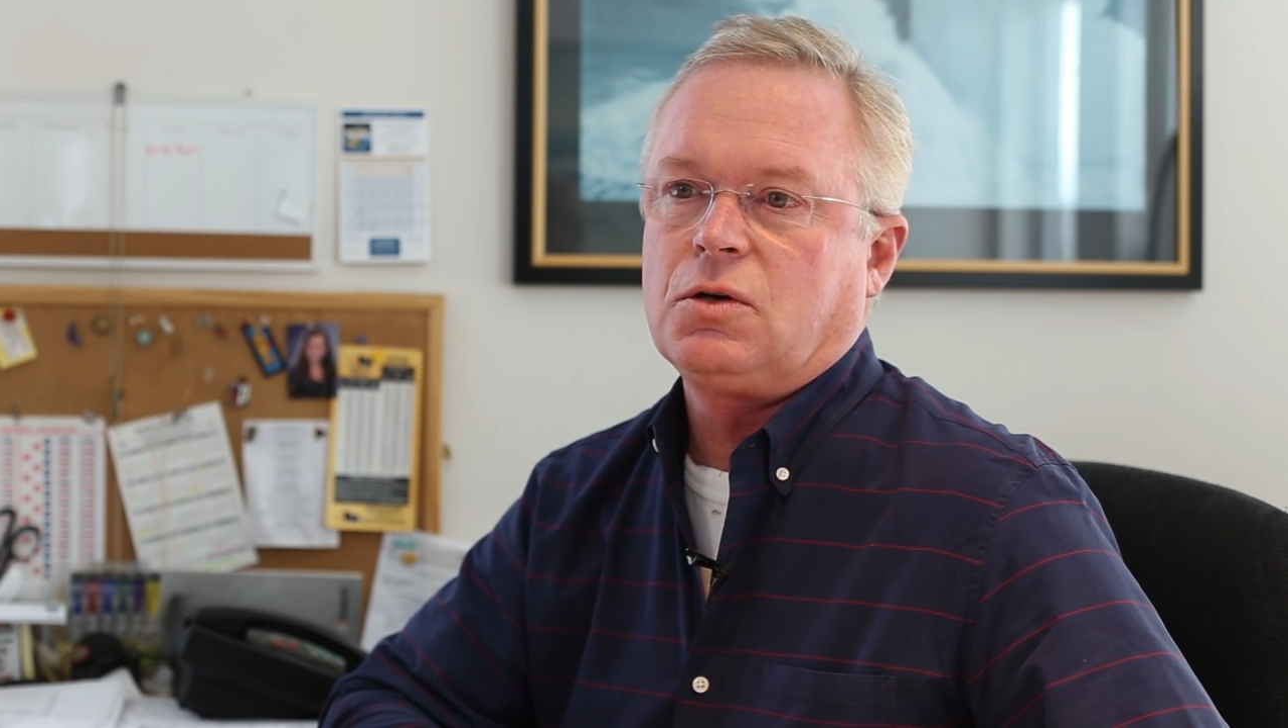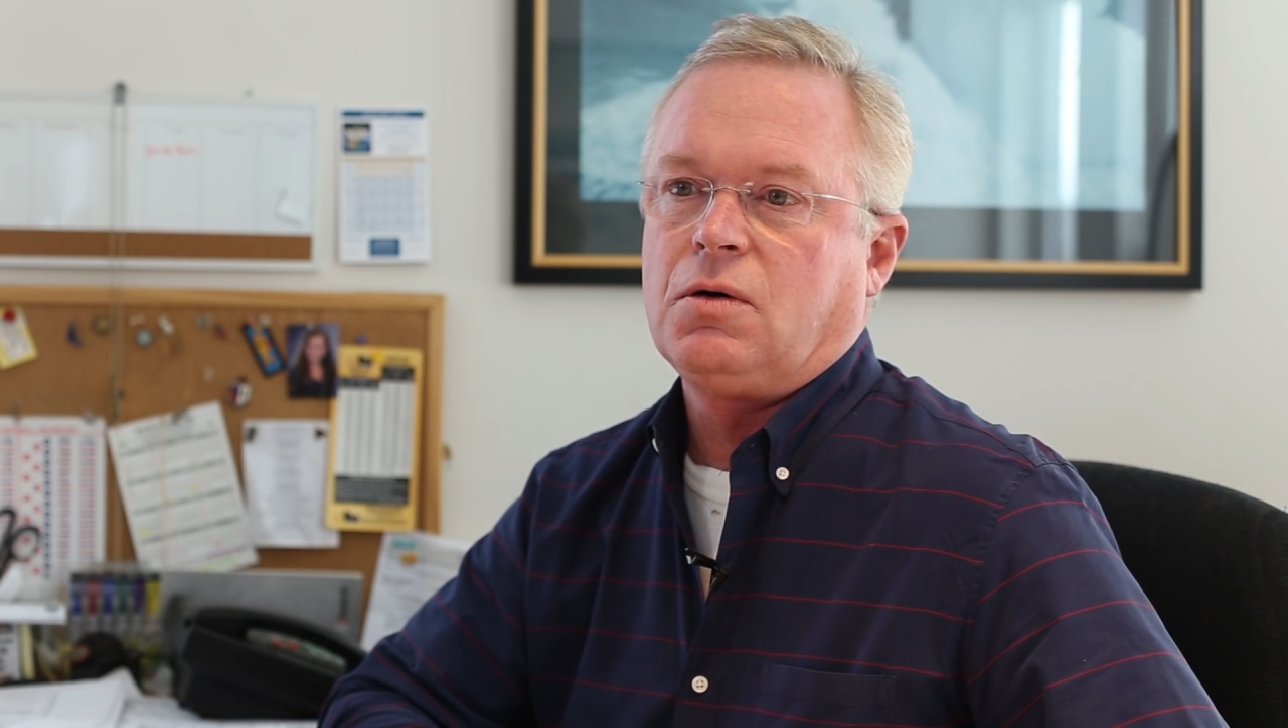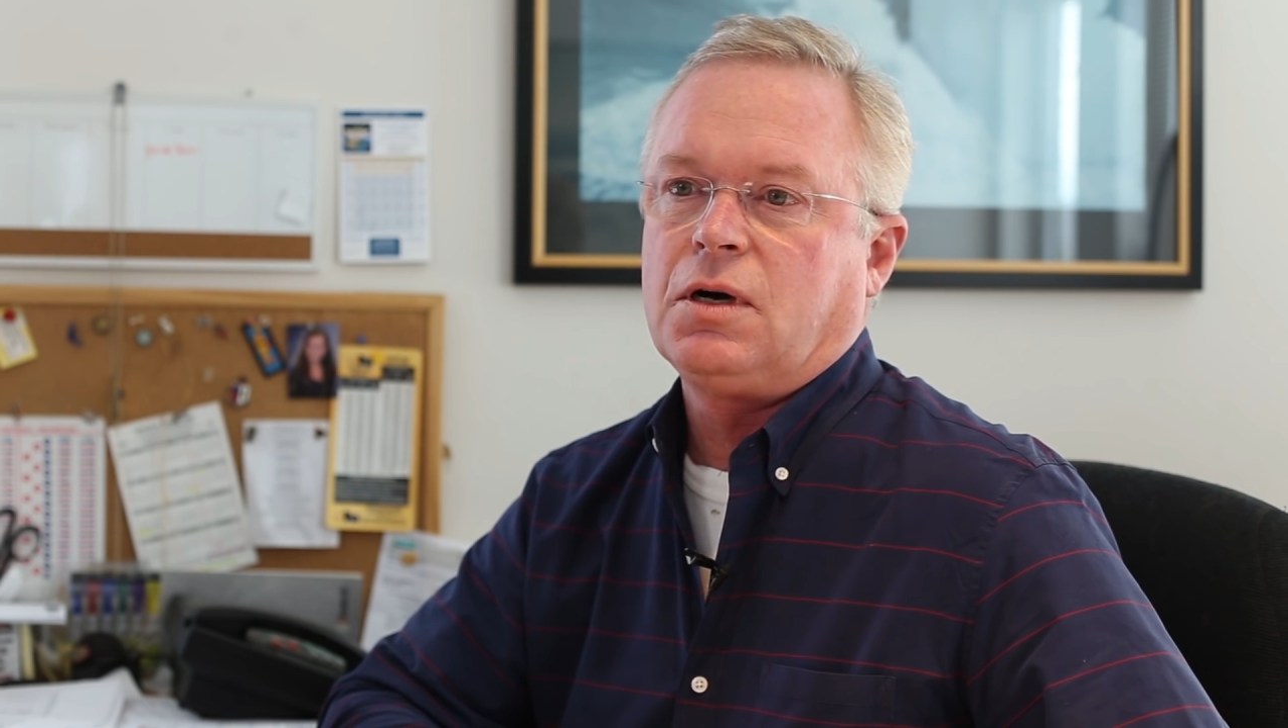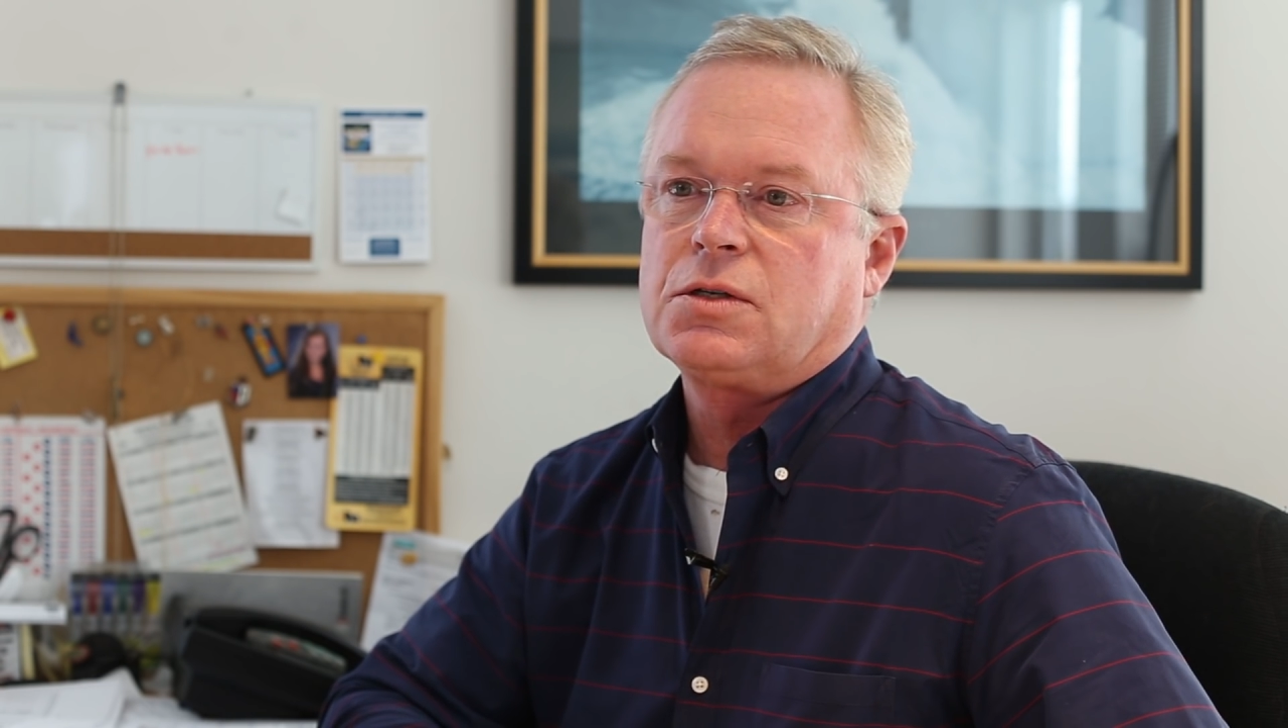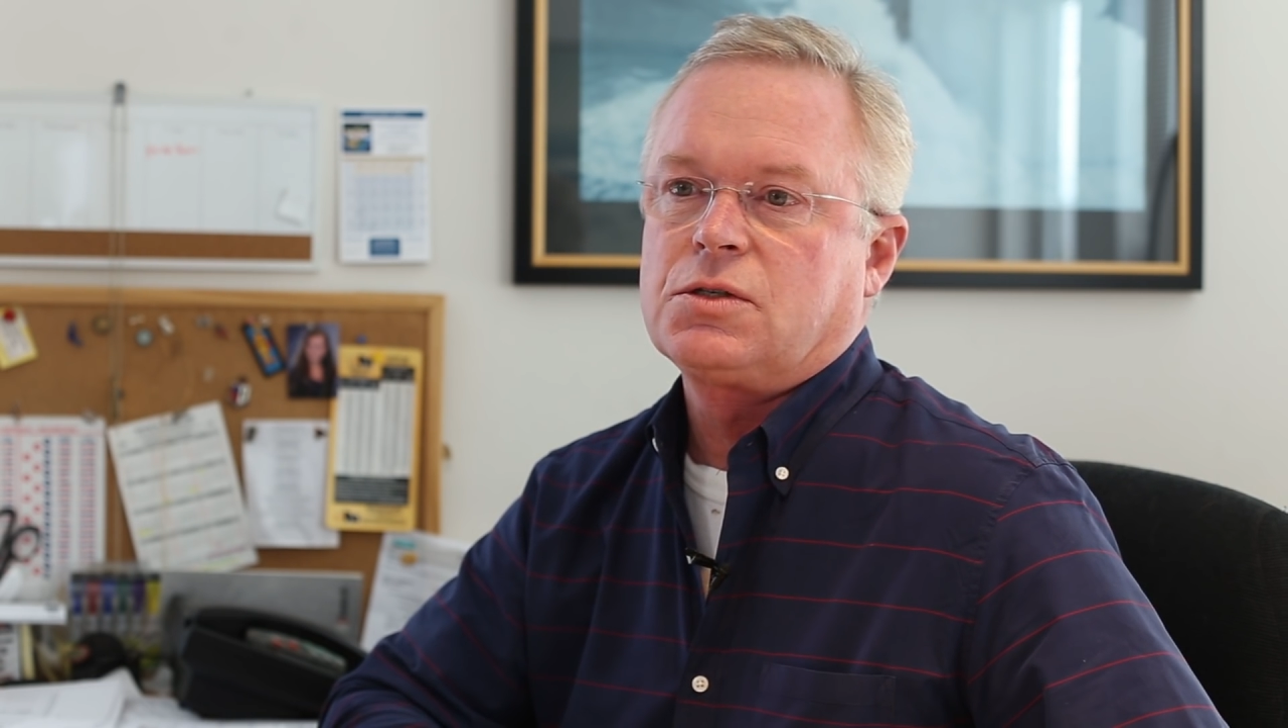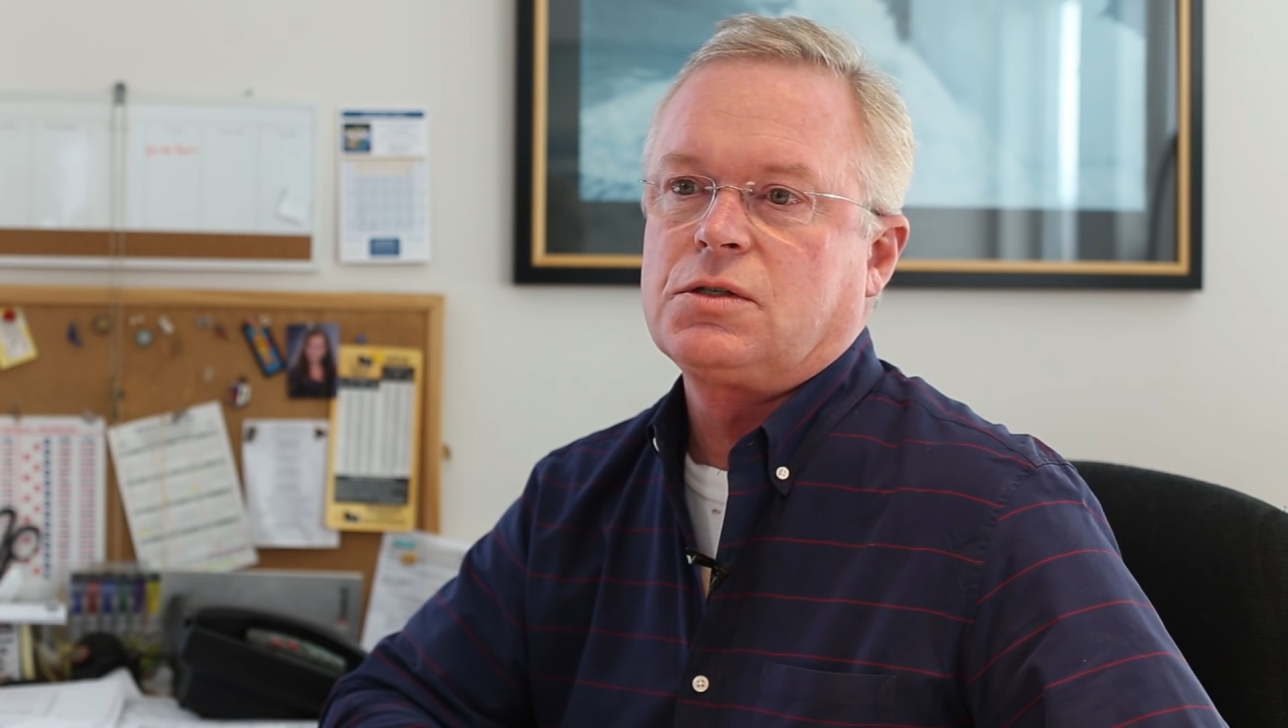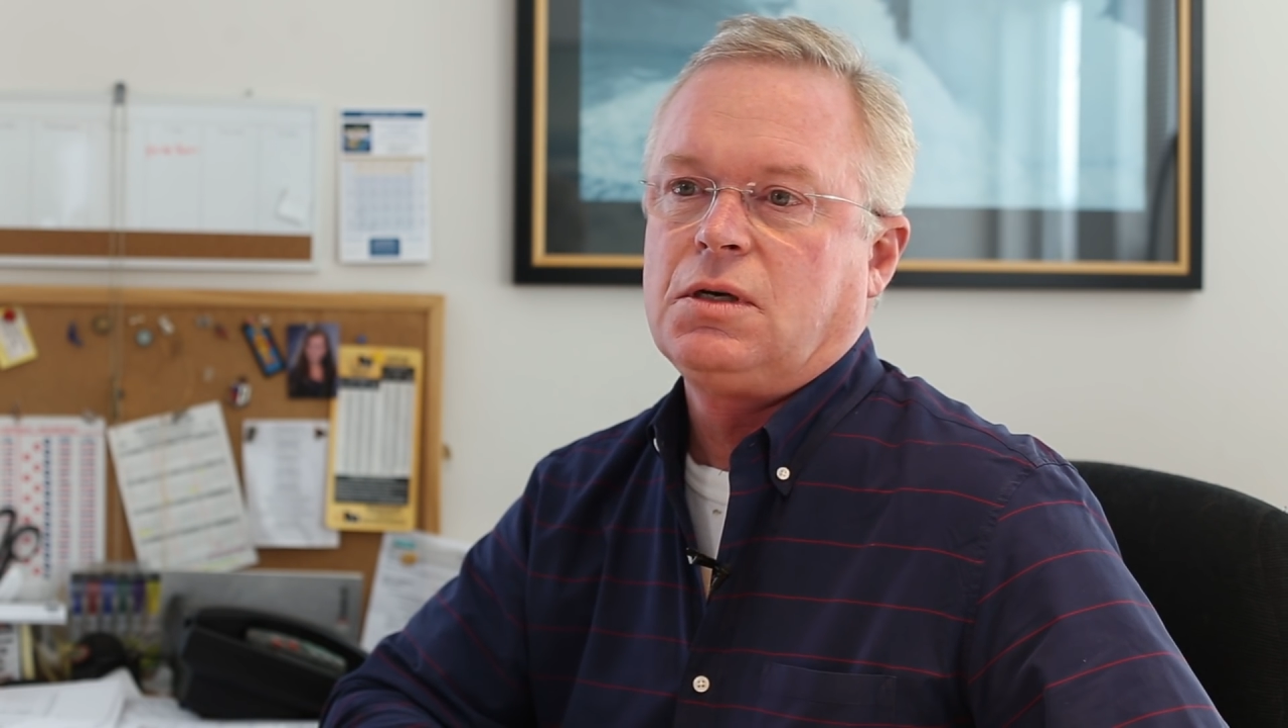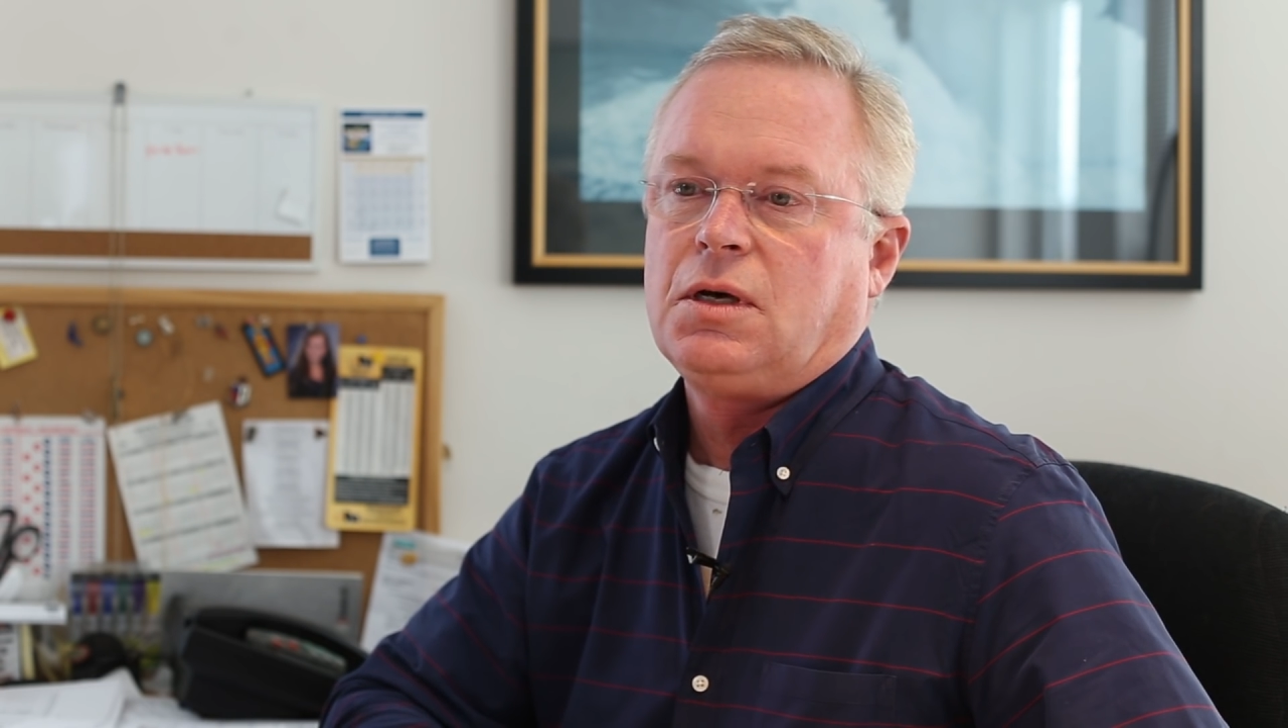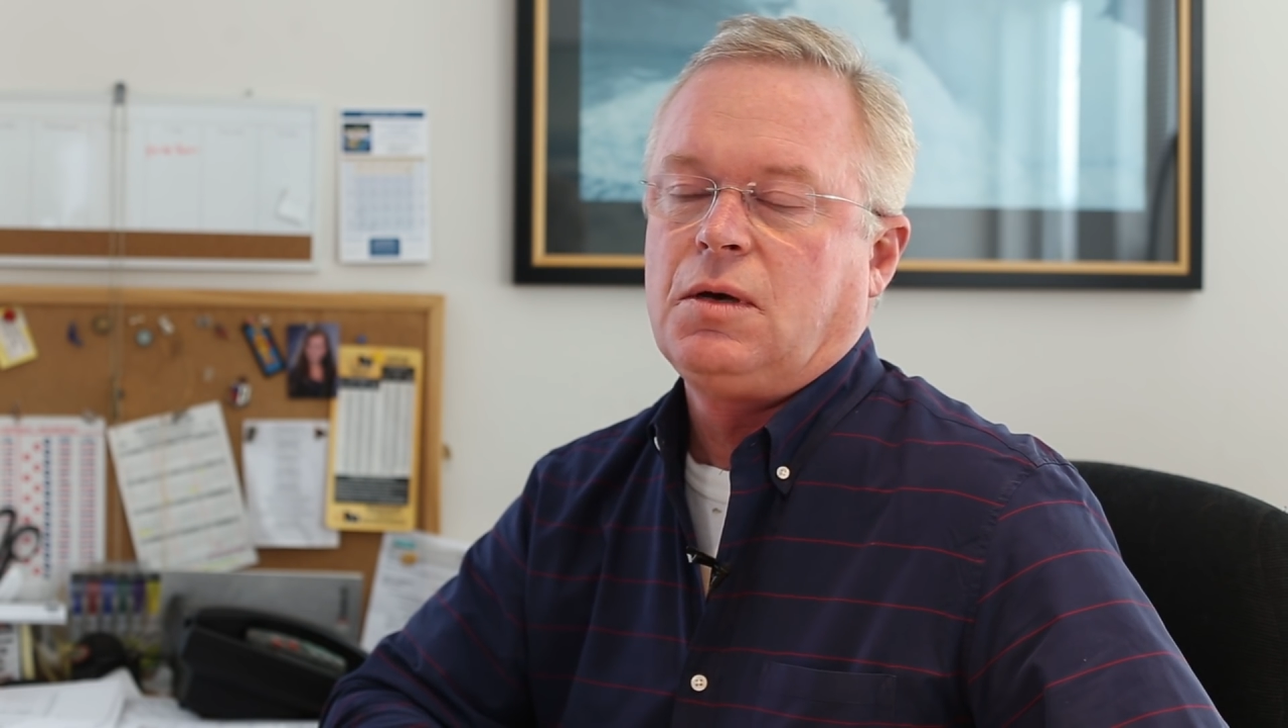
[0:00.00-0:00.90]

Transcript: costs,